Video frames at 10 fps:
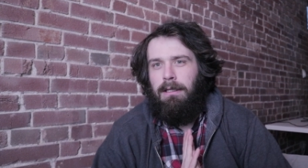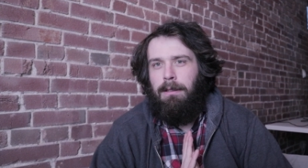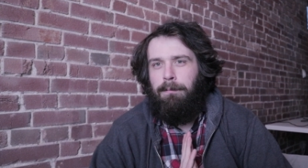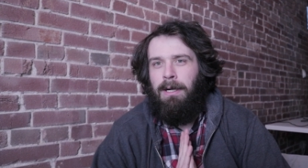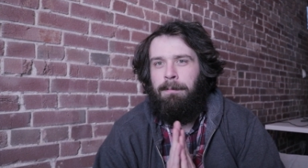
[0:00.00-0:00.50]

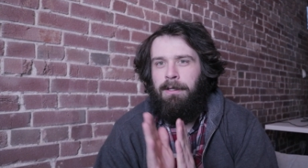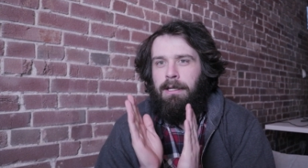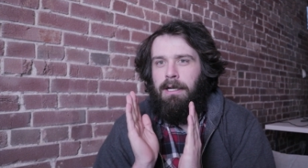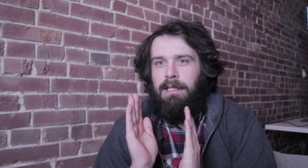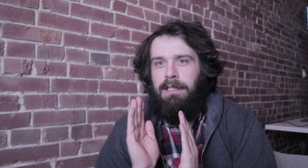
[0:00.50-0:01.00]
The
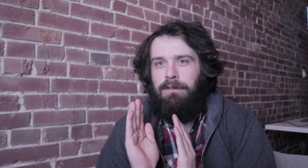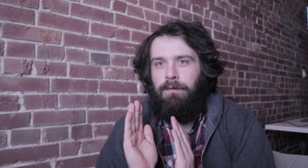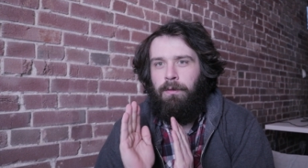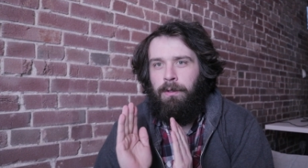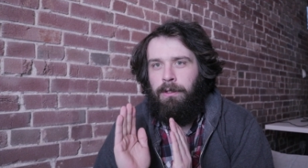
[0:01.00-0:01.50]
primary audience
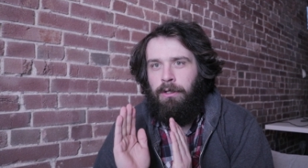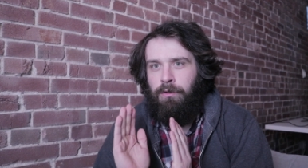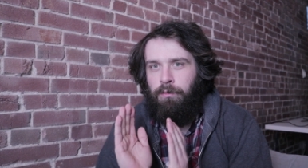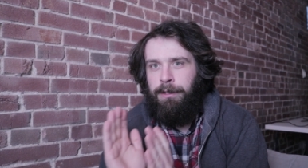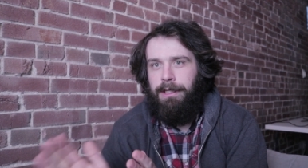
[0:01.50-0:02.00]
for an
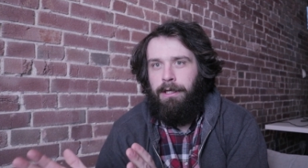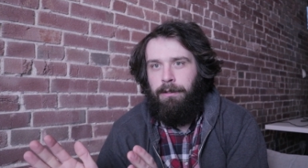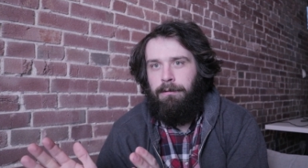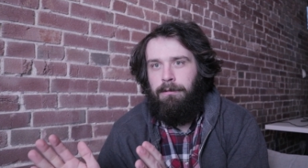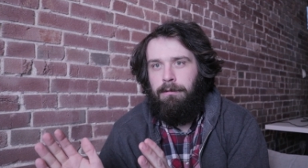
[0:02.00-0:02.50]

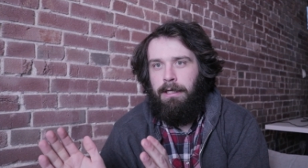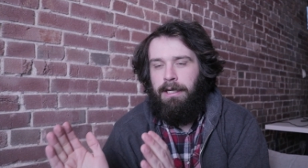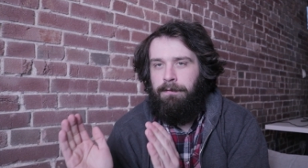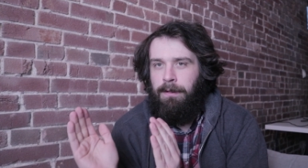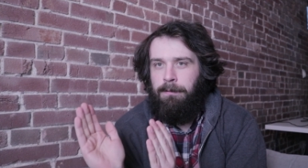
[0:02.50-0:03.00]
Arduino,
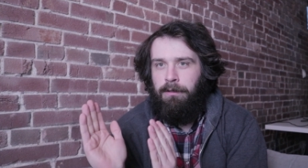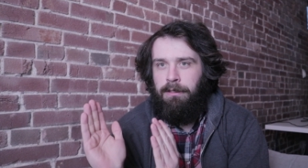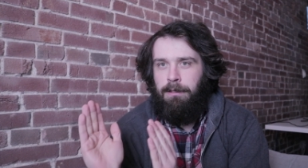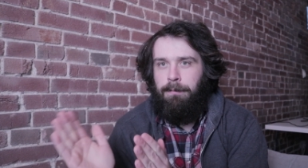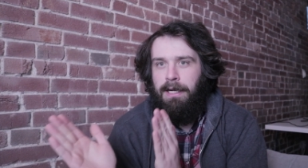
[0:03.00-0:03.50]
right? If I'm
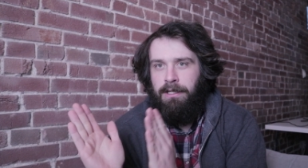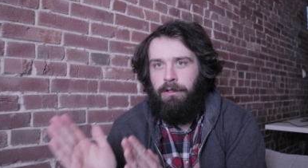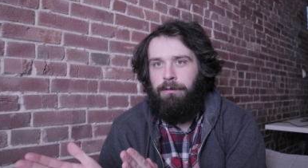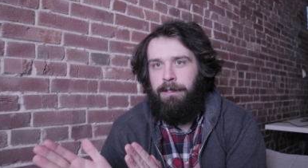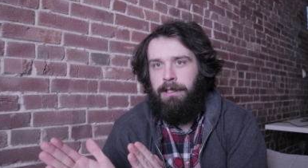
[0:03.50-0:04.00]
going to buy an
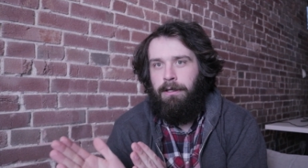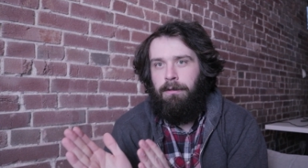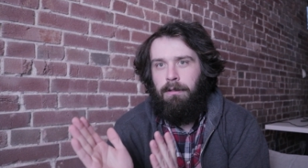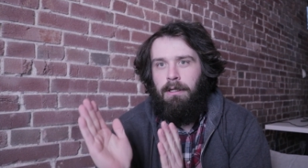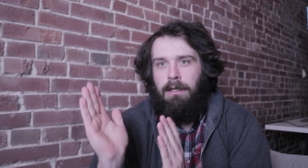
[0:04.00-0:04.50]

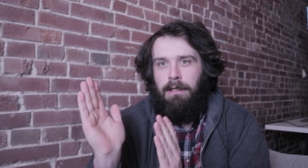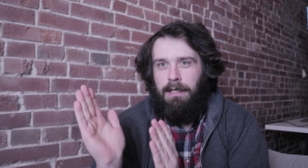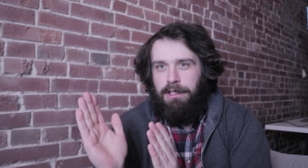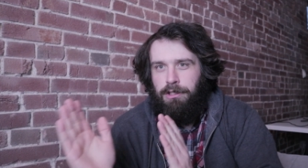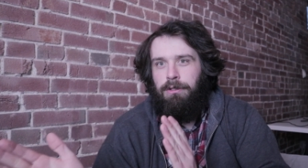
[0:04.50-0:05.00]
Arduino,
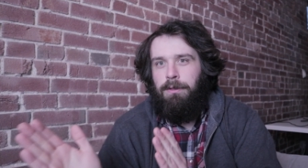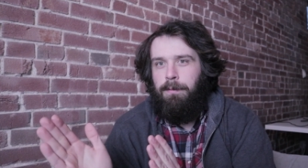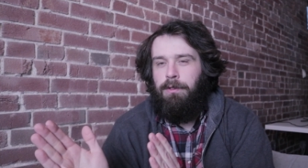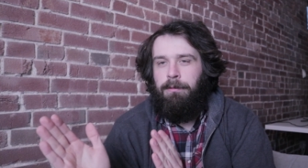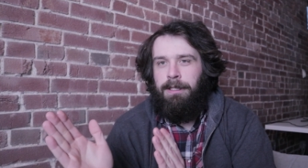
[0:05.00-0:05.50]
they choose
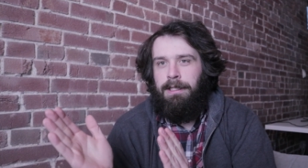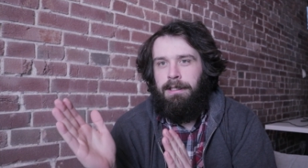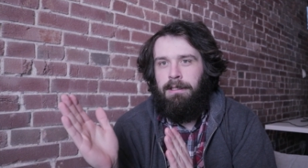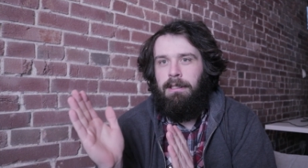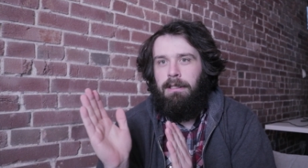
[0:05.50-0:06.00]

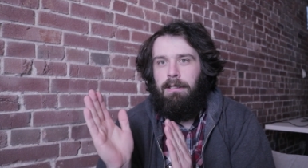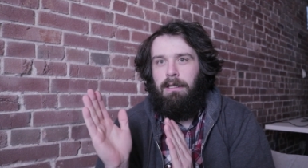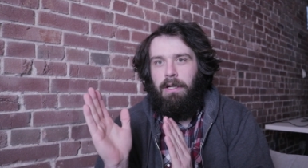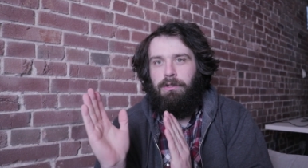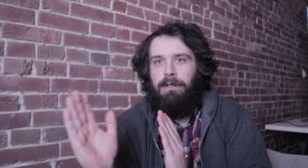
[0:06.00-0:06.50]
between
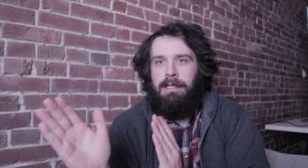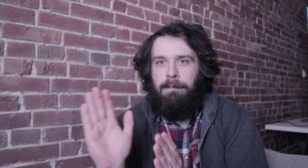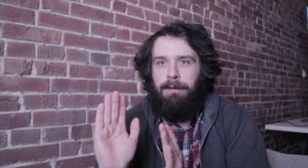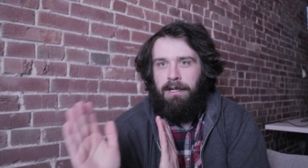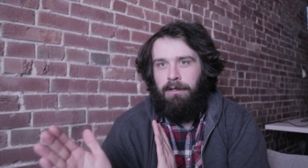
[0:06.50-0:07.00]
a direct
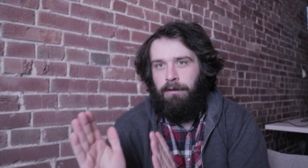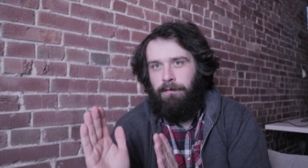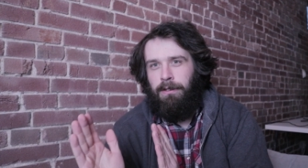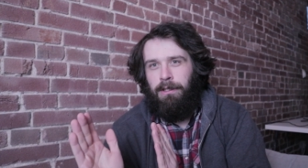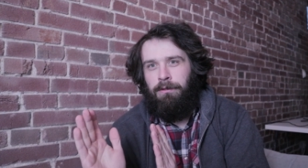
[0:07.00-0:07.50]
competitor
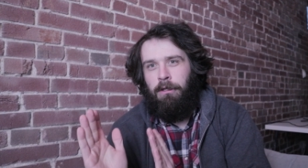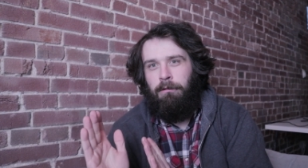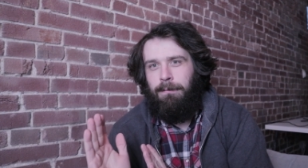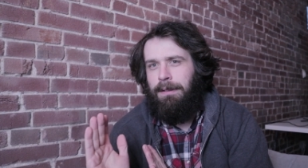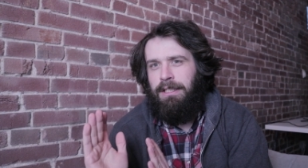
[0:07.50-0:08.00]
for the
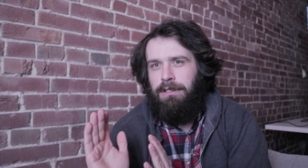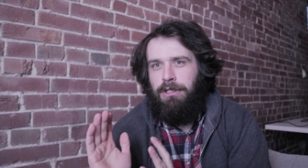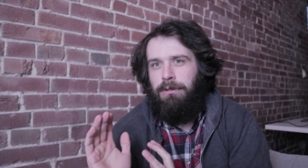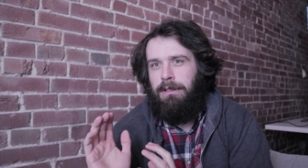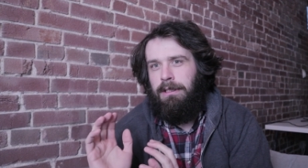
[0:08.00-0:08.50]
Uno would be
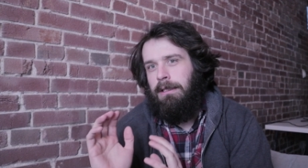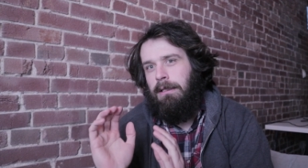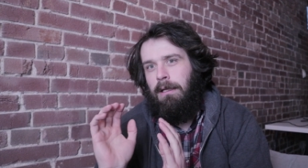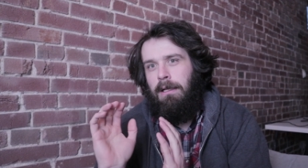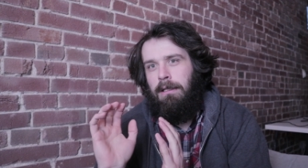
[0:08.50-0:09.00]

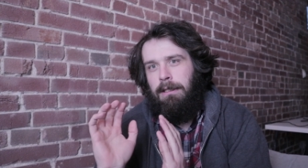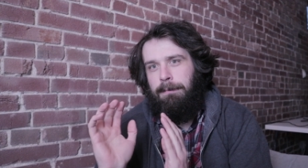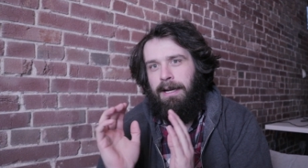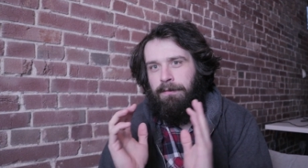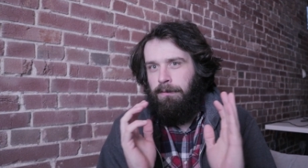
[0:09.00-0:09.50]
choosing to
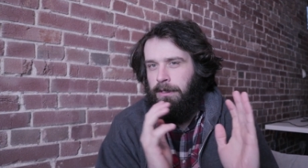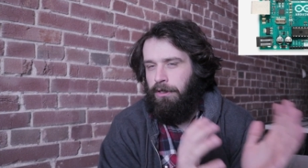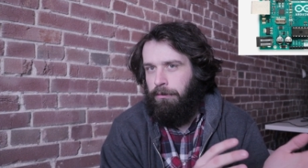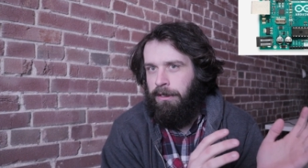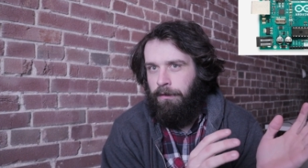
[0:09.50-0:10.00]
buy from the
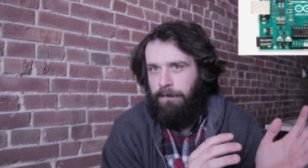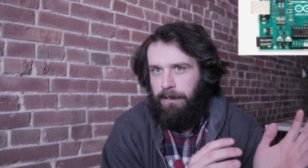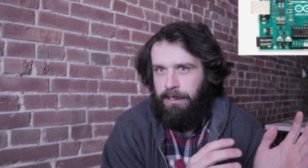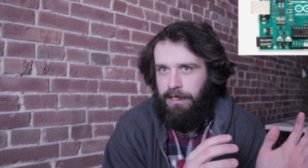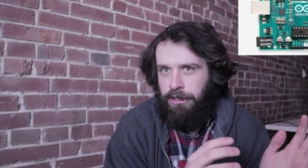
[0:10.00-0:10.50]
Arduino
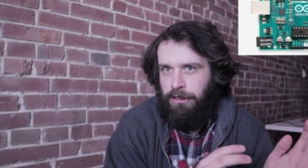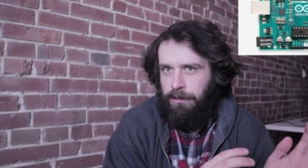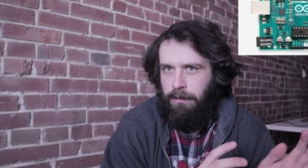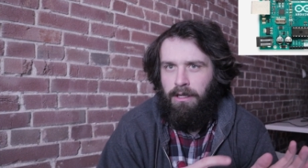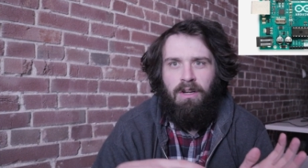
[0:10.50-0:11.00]

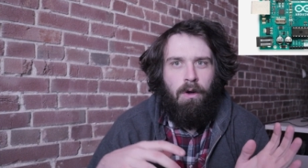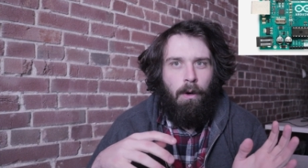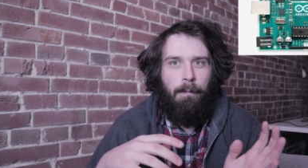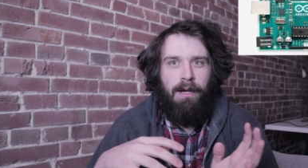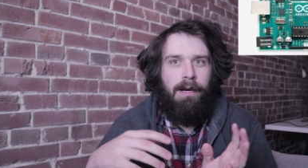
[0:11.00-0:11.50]
Foundation
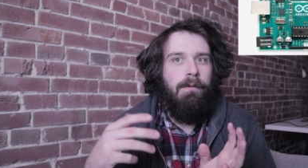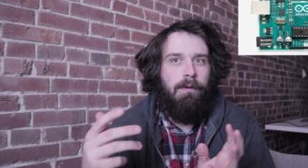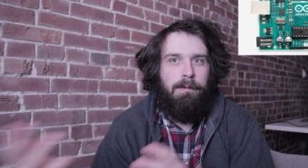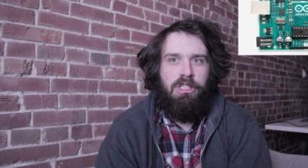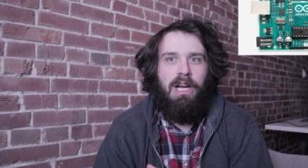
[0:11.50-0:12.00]
or buying
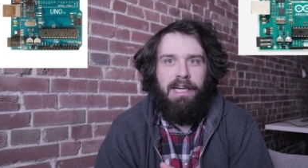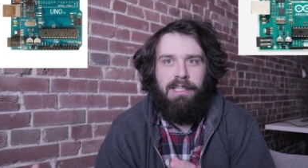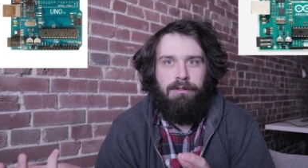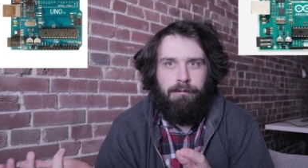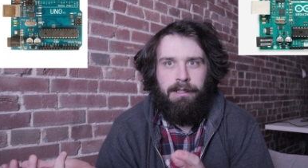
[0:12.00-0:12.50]
from a
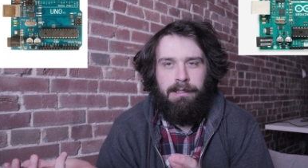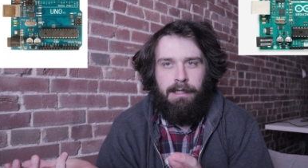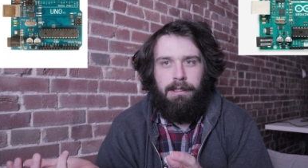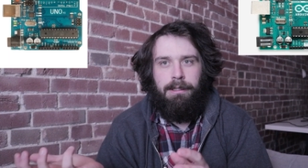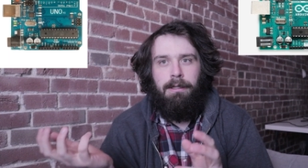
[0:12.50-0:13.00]
Chinese
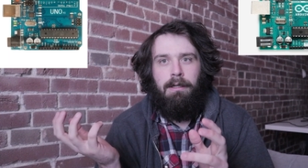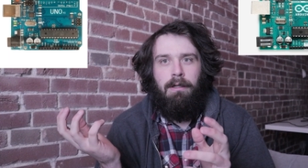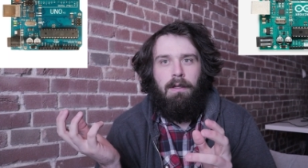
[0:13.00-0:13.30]
reseller.